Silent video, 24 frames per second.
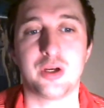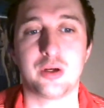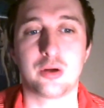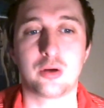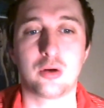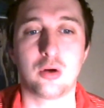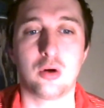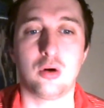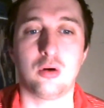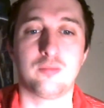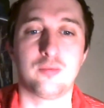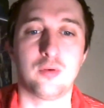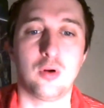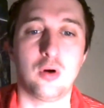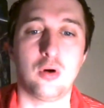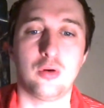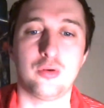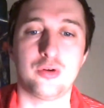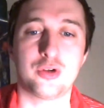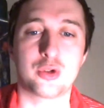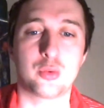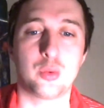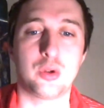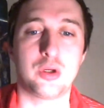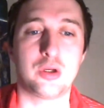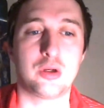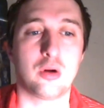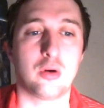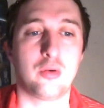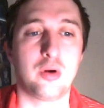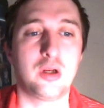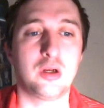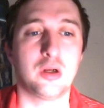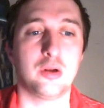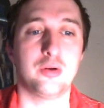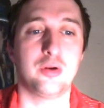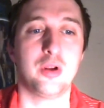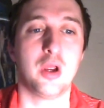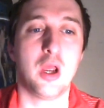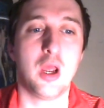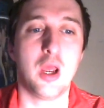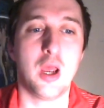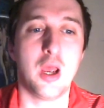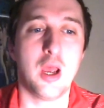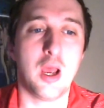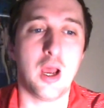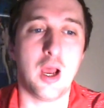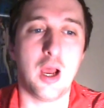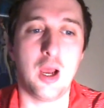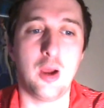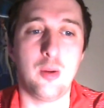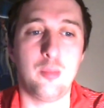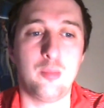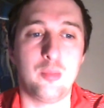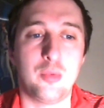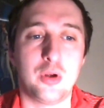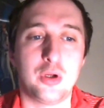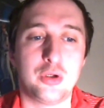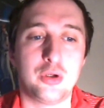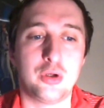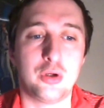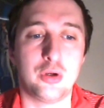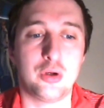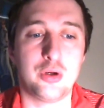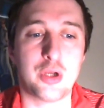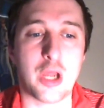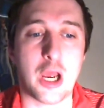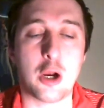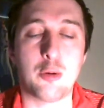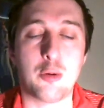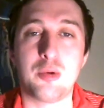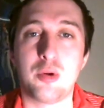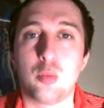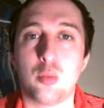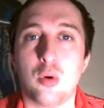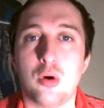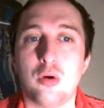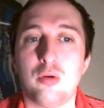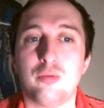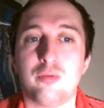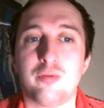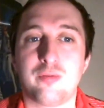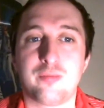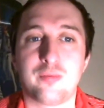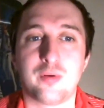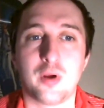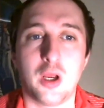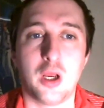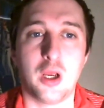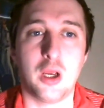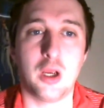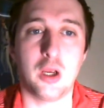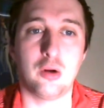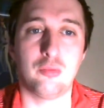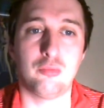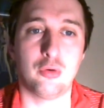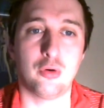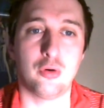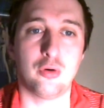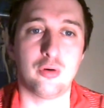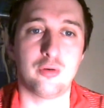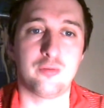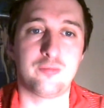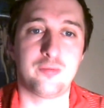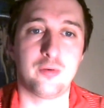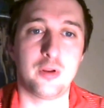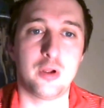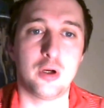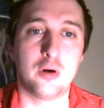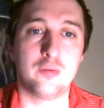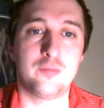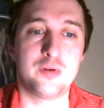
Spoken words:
in a court of law in Sweden or England. Naomi Wolf wrote for the